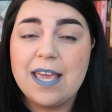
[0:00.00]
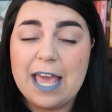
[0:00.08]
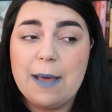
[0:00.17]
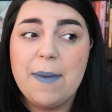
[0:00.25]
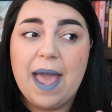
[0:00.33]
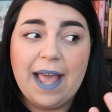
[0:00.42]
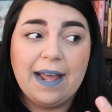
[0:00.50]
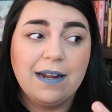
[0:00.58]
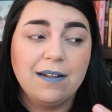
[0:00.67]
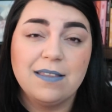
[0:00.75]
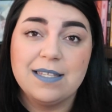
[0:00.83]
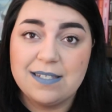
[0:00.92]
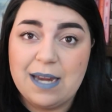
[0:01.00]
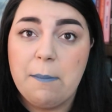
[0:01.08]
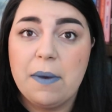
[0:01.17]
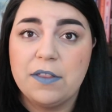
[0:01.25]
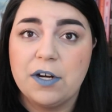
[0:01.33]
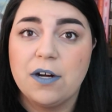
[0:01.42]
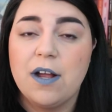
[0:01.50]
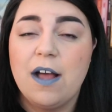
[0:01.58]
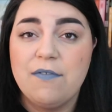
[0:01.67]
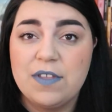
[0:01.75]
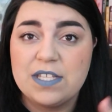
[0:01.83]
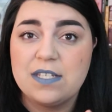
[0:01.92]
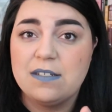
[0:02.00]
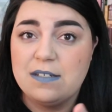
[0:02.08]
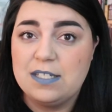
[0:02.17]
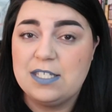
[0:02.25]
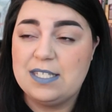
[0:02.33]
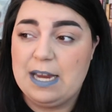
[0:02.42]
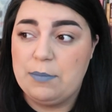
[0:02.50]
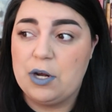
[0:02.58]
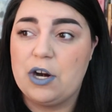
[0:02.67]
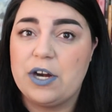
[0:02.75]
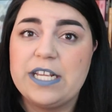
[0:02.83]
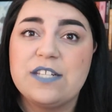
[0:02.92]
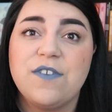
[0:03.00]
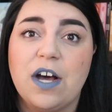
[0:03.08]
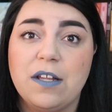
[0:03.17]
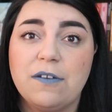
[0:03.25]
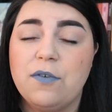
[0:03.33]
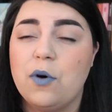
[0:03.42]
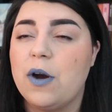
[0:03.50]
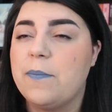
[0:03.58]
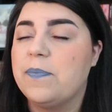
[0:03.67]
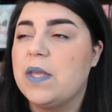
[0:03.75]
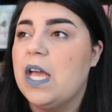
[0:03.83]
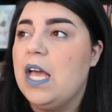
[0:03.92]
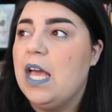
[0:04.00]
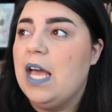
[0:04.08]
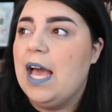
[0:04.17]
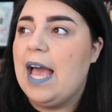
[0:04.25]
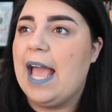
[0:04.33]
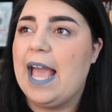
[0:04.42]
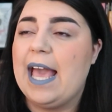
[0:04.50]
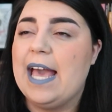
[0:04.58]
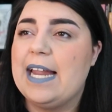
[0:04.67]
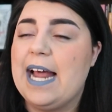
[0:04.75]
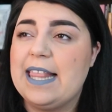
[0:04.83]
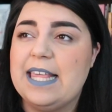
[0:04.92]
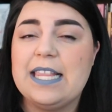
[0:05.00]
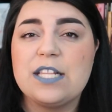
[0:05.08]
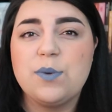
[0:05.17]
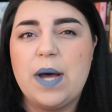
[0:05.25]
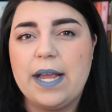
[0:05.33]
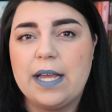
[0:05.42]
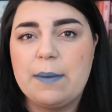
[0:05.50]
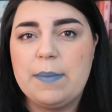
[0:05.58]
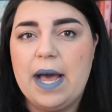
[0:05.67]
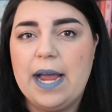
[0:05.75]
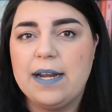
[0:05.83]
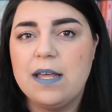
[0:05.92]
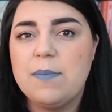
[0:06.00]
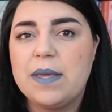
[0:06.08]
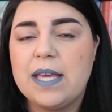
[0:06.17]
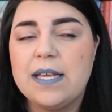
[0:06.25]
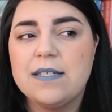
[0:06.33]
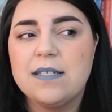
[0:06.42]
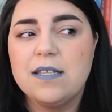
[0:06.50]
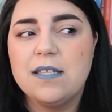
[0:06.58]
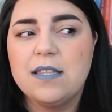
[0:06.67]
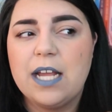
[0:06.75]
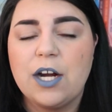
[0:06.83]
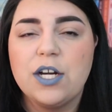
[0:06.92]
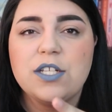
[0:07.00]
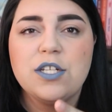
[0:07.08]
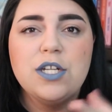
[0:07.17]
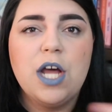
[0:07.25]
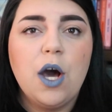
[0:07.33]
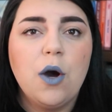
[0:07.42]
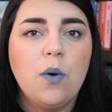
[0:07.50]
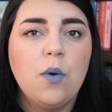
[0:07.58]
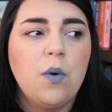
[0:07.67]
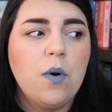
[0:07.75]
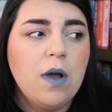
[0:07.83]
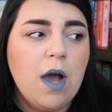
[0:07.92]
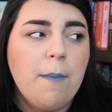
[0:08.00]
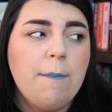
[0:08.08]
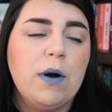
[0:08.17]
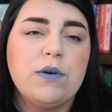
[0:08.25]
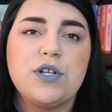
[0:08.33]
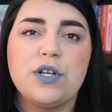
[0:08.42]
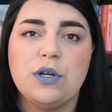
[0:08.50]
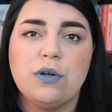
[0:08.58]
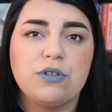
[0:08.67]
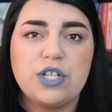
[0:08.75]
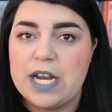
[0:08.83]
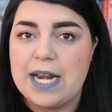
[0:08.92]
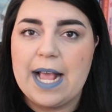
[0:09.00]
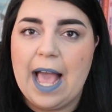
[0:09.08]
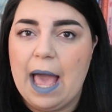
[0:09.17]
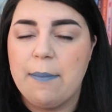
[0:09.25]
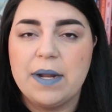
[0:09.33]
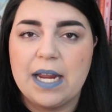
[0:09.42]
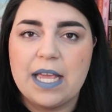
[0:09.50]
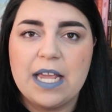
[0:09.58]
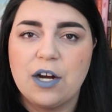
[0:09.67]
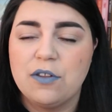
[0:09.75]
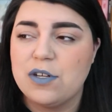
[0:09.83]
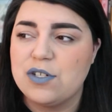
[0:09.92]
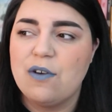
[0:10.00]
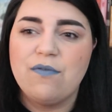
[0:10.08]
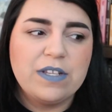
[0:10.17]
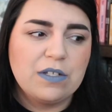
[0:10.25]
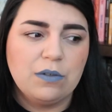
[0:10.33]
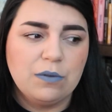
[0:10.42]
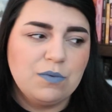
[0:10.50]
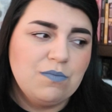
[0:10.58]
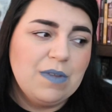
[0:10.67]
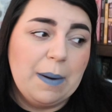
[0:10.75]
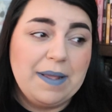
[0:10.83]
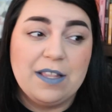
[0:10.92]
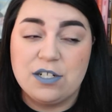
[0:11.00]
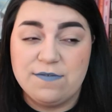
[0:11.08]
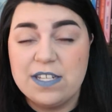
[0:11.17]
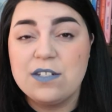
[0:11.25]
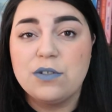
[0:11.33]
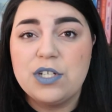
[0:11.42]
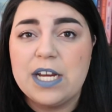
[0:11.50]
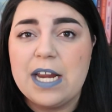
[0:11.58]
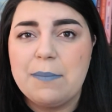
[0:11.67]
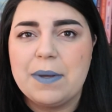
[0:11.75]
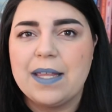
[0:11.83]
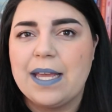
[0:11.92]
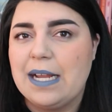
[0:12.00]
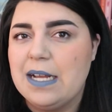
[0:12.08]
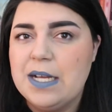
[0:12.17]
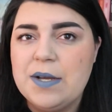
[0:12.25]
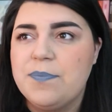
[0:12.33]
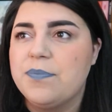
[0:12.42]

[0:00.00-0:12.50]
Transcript: him and the stepmother of this stepdaughter he's falling for. And I think that's why I can get behind it because there is no emotional cheating happening here. There's no physical, I mean, there's physical cheating, but like